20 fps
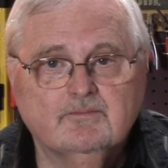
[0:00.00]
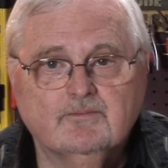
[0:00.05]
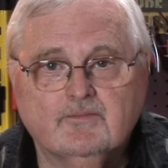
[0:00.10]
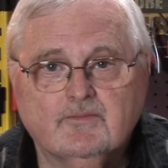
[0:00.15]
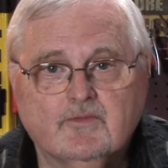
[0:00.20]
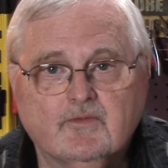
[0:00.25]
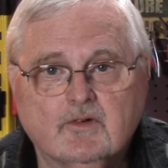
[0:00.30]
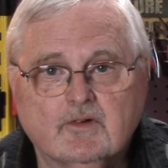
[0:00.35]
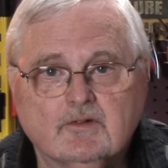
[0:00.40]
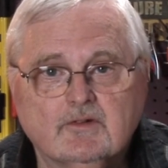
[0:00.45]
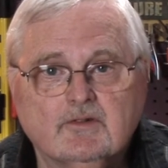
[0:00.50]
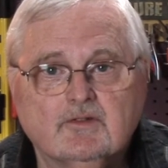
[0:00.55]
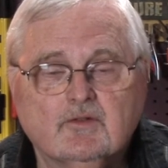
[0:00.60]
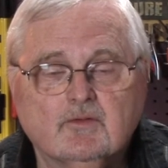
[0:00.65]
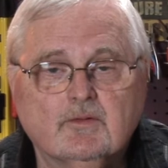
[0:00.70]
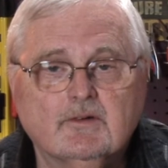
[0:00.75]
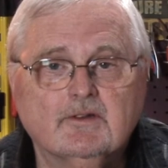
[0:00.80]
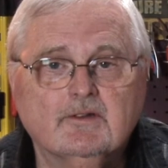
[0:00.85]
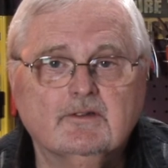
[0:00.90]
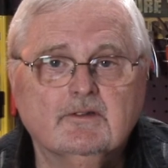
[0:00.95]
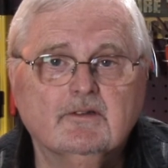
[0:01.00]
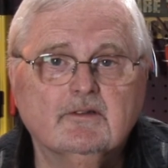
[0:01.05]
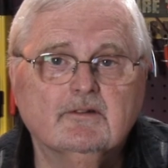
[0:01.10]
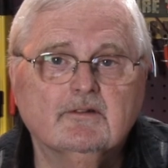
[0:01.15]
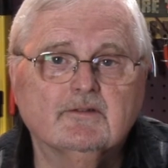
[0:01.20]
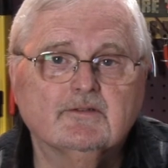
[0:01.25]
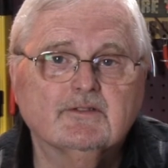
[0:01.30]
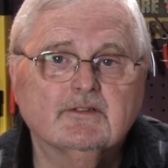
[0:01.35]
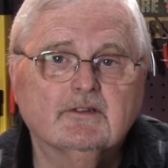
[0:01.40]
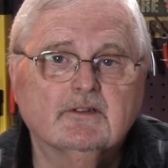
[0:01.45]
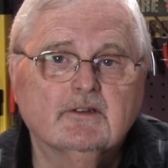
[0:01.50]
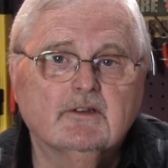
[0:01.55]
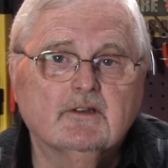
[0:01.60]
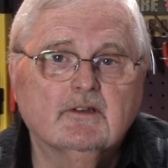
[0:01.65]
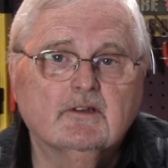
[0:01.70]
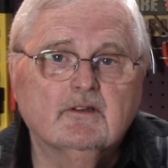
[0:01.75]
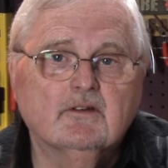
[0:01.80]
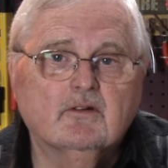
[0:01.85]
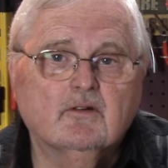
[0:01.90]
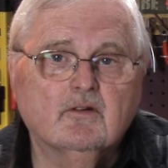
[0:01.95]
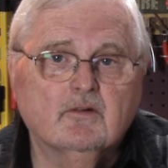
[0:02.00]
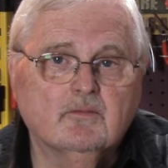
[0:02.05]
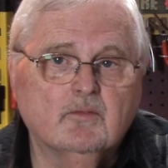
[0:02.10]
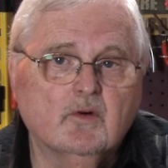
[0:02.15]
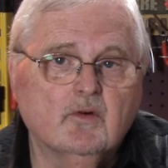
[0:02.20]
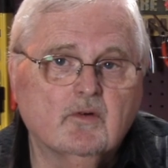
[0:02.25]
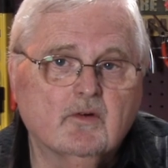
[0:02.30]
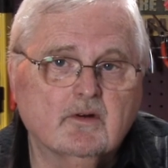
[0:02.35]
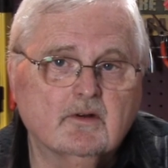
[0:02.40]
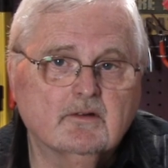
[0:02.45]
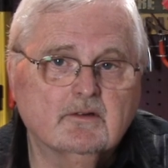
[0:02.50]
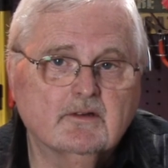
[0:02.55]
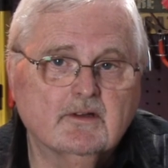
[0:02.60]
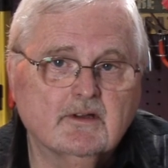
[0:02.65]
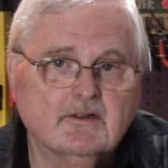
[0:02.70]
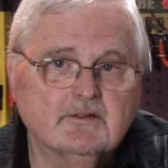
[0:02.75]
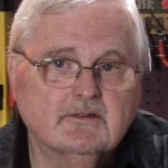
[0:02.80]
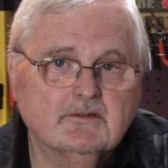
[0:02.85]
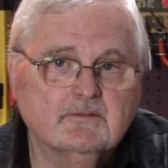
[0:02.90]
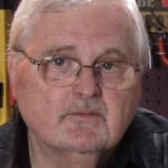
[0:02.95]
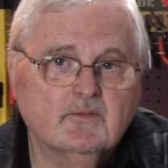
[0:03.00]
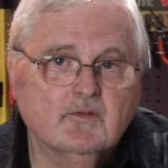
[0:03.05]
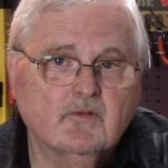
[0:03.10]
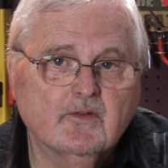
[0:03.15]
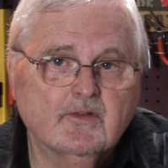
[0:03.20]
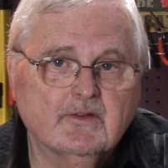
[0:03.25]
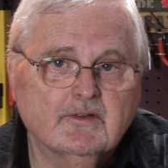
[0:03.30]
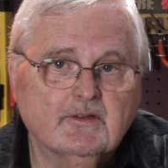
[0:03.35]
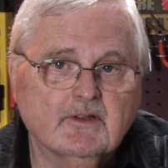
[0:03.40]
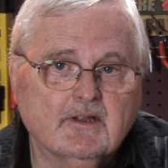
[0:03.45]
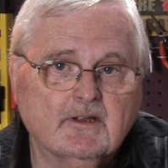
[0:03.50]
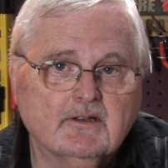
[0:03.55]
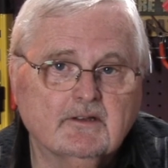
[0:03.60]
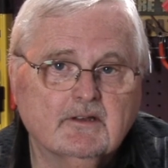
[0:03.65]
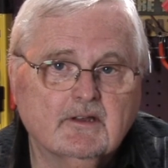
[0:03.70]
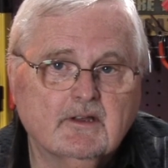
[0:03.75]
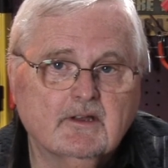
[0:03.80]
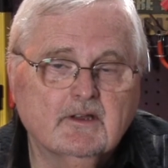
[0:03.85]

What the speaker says: for a good 20 years or more, actually more than that.